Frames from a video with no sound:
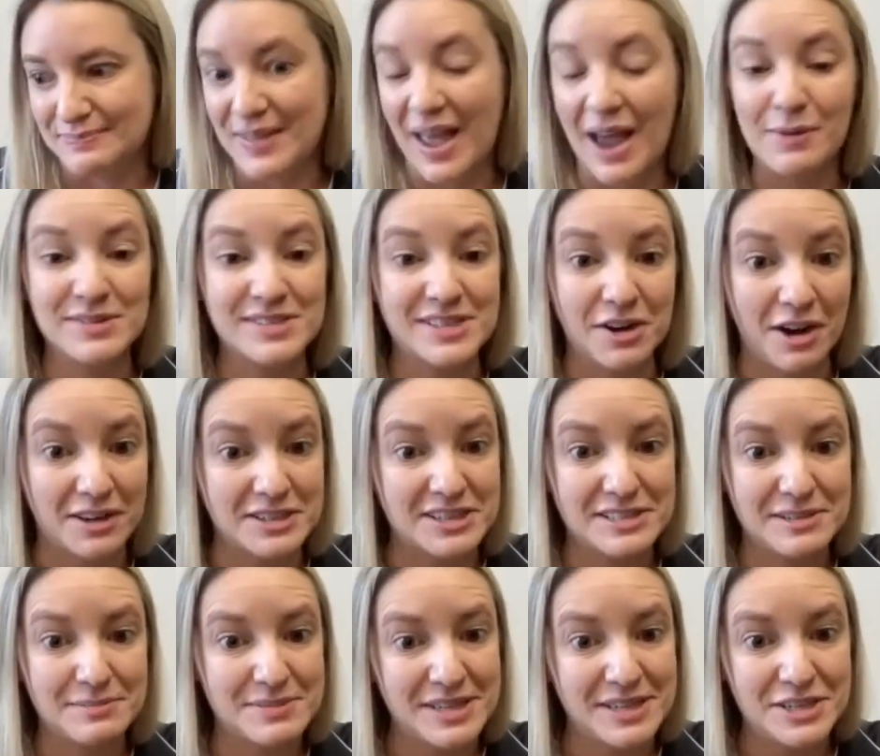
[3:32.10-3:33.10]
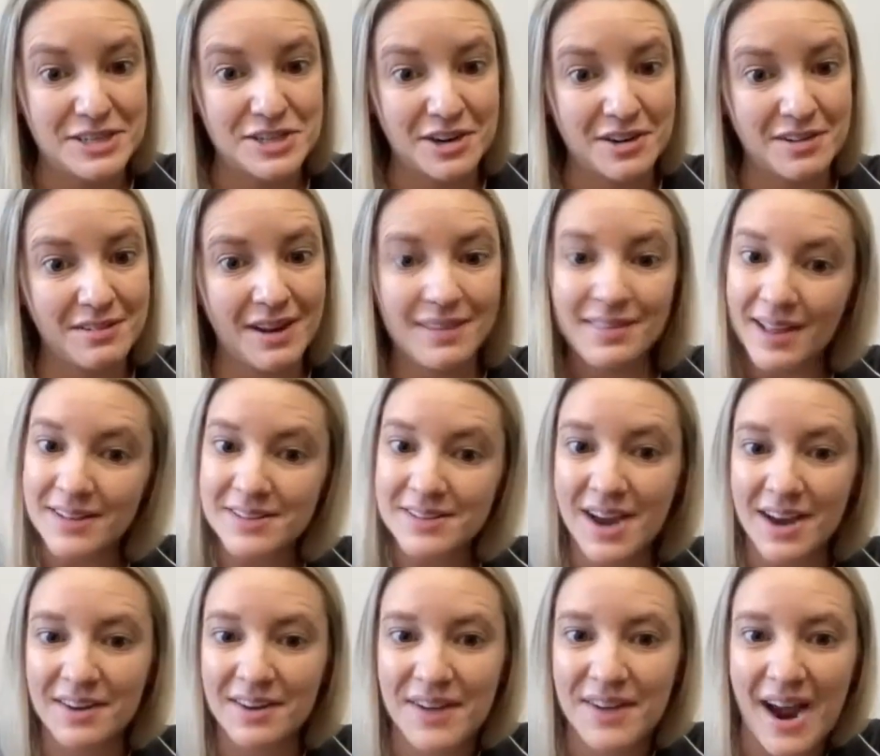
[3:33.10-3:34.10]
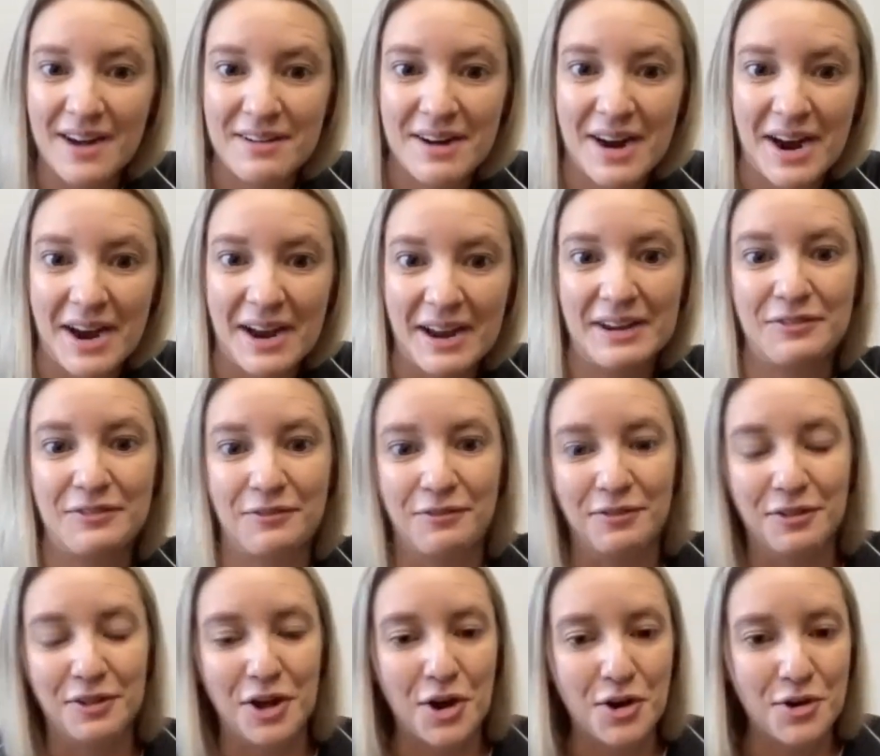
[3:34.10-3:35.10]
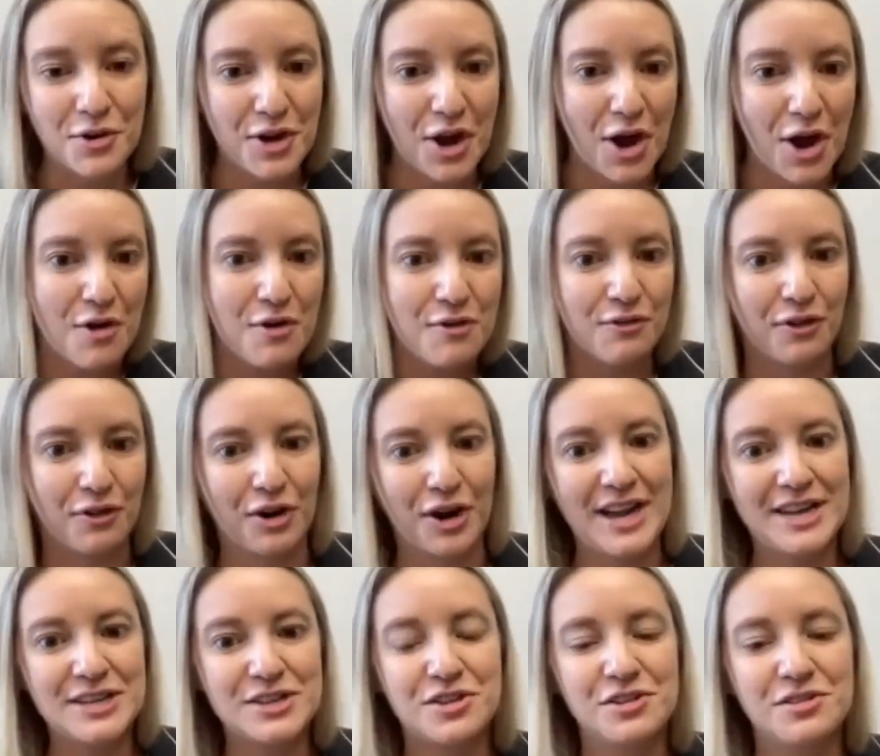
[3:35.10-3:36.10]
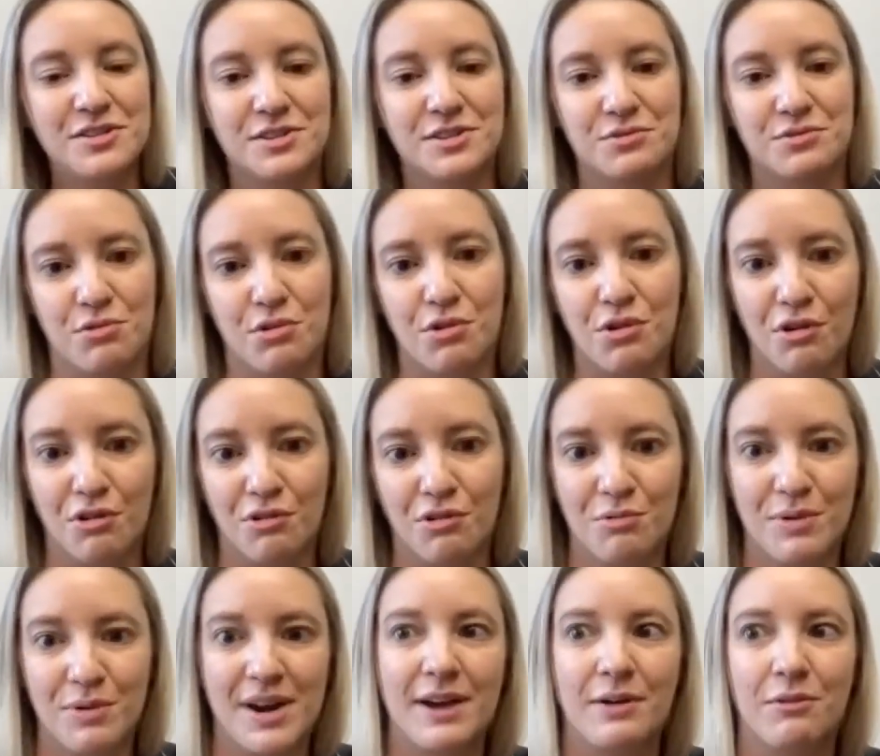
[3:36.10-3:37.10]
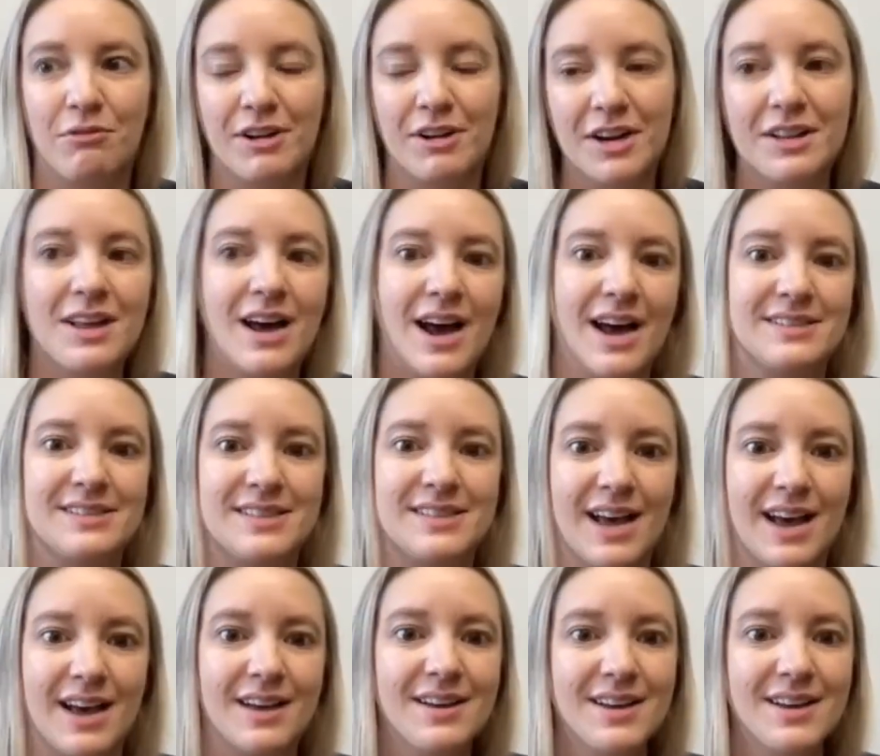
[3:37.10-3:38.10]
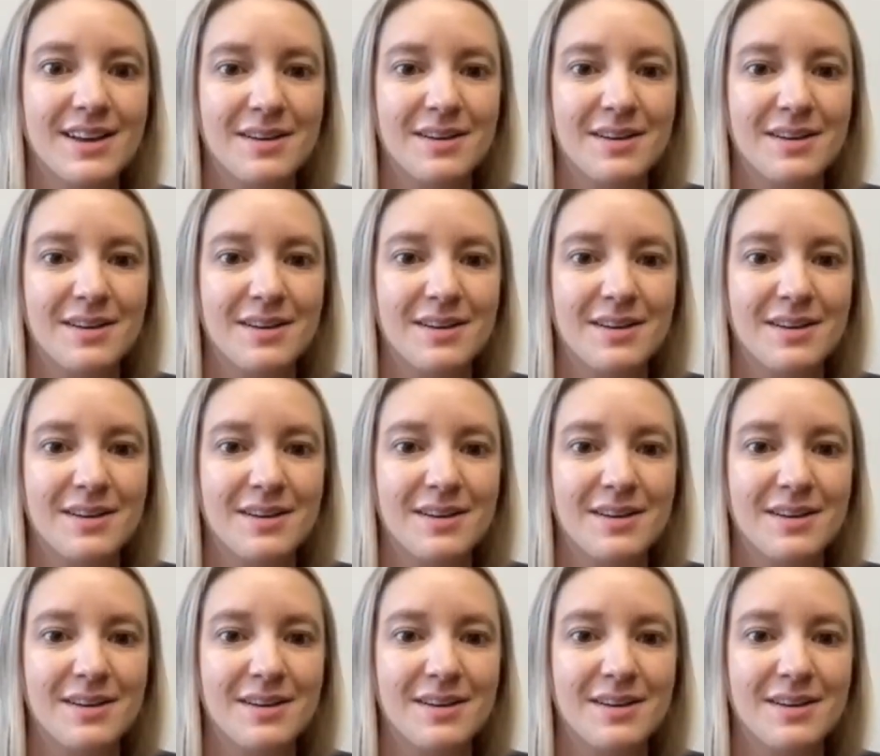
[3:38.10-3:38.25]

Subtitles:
I was an autism teacher, and that's how I flowed over into this role when I realized that